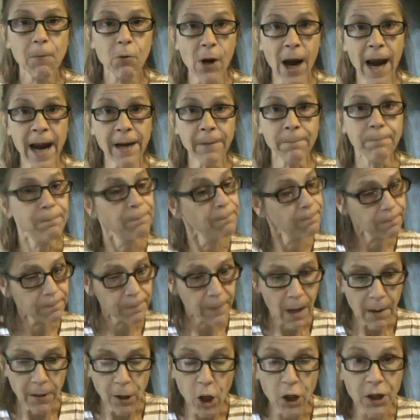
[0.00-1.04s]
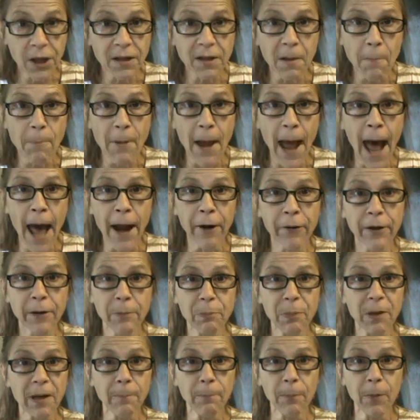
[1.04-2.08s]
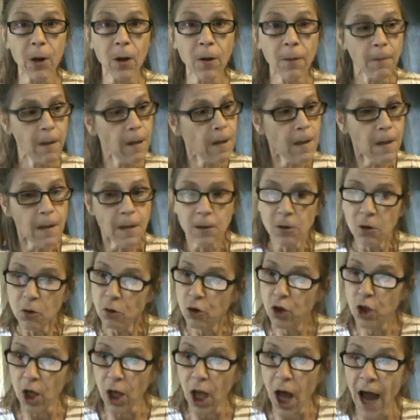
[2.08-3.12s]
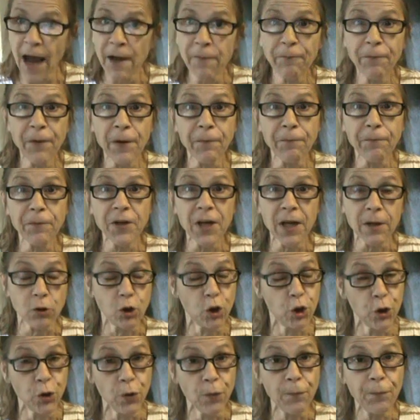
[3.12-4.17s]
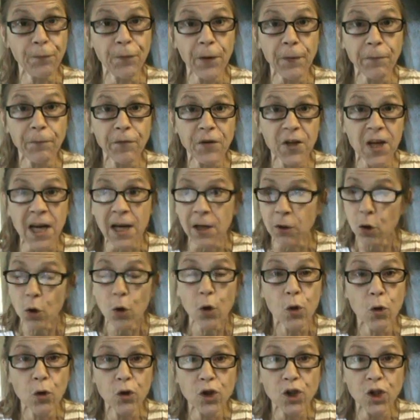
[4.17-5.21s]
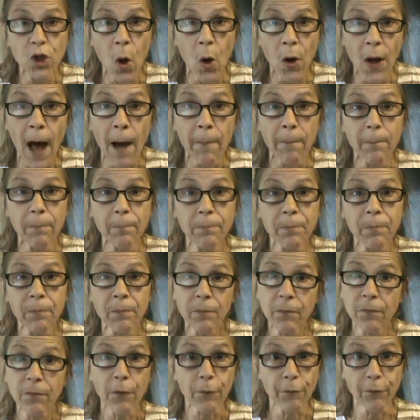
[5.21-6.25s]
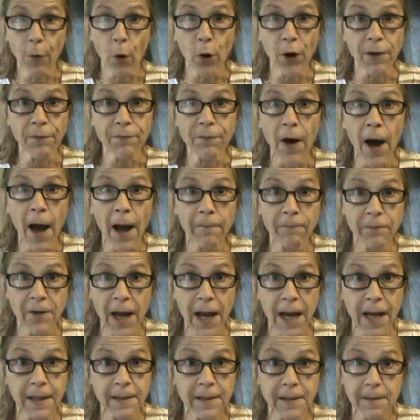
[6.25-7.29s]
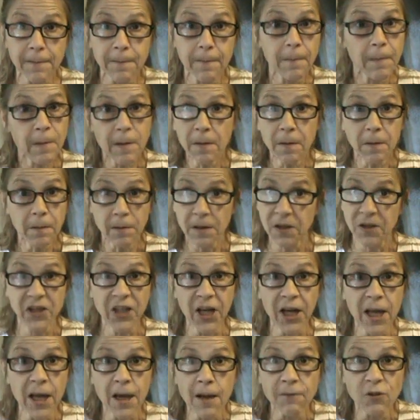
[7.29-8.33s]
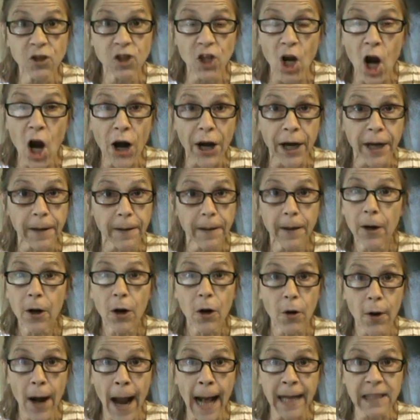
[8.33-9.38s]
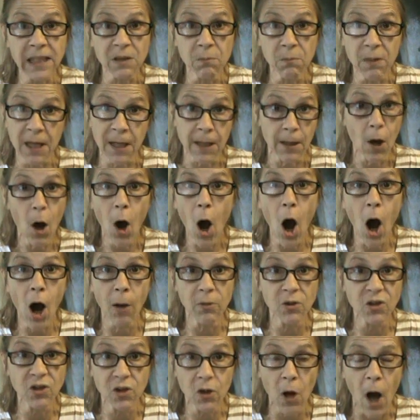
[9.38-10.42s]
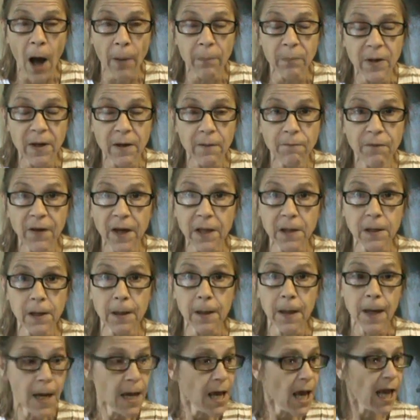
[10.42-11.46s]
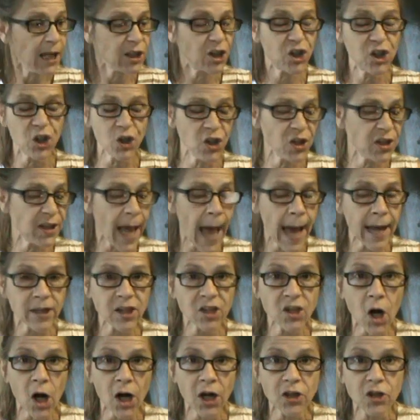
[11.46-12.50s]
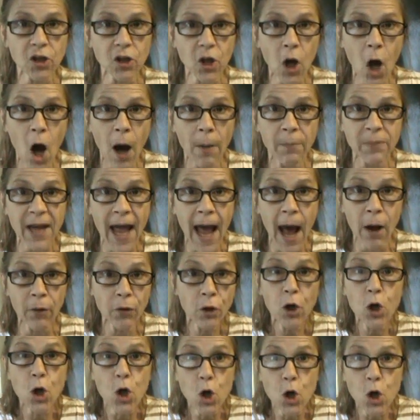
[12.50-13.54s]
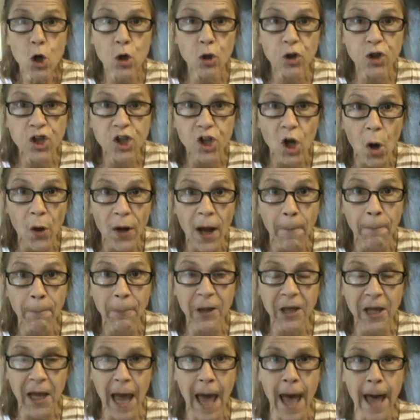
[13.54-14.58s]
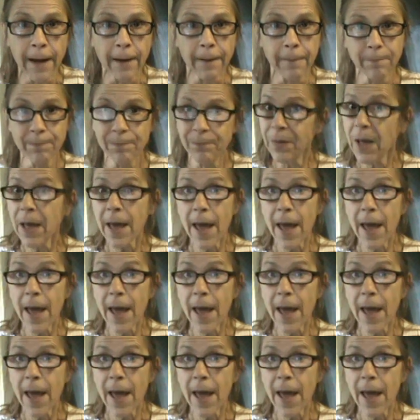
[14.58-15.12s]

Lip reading: right? Look at the pattern, people. June 15th, who showed up for 45 days? The city of Surrey harassed me, almost got me evicted. As soon as that started to calm down, who showed up again?